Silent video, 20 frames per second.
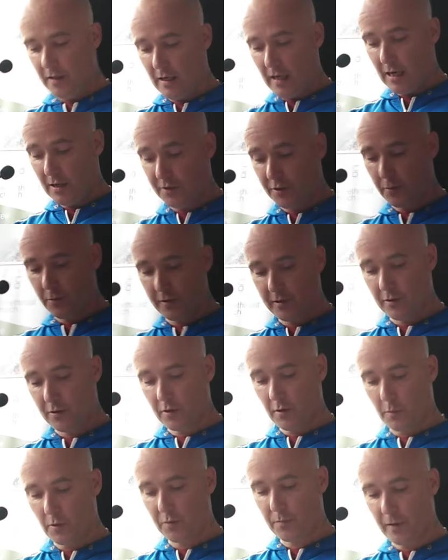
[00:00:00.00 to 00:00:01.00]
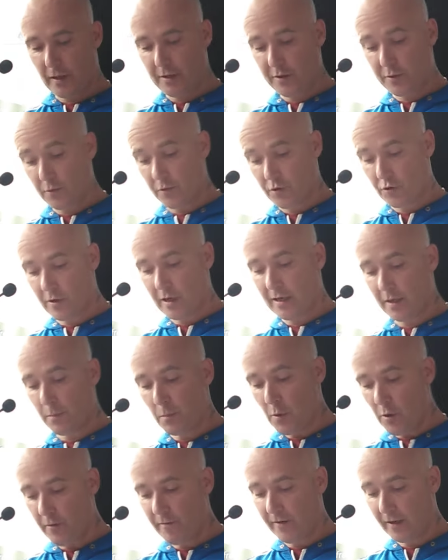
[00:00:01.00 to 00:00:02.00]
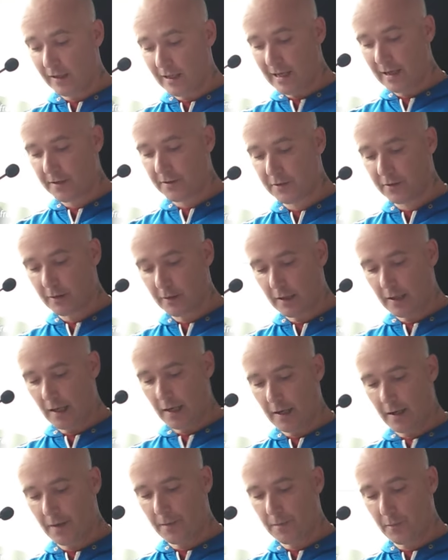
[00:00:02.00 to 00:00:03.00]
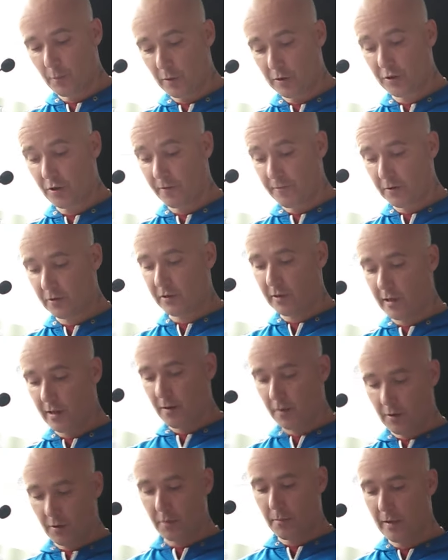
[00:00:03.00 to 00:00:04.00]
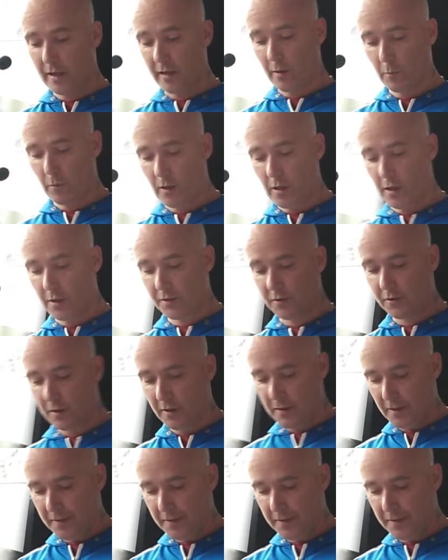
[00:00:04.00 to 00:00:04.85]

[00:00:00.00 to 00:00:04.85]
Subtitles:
As she was in so much pain, she was trying to move her legs, which obviously could have made it worse.